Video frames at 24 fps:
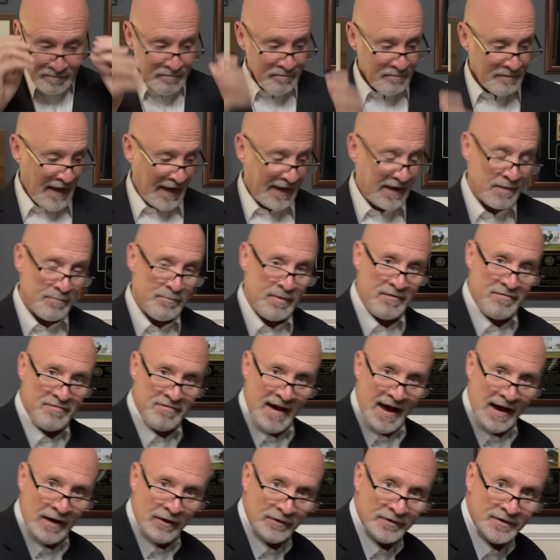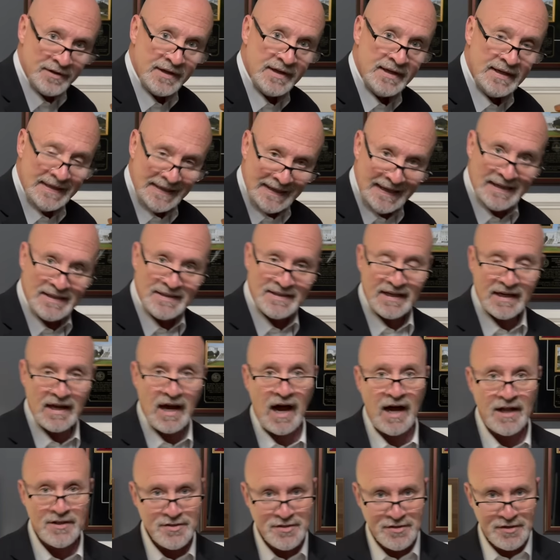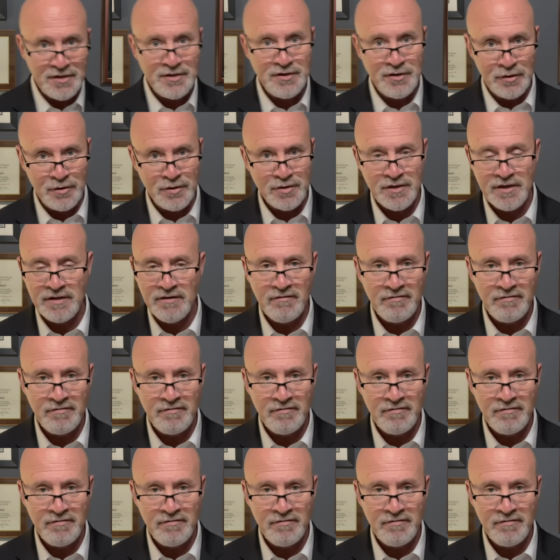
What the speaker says: that can be found in the Constitution.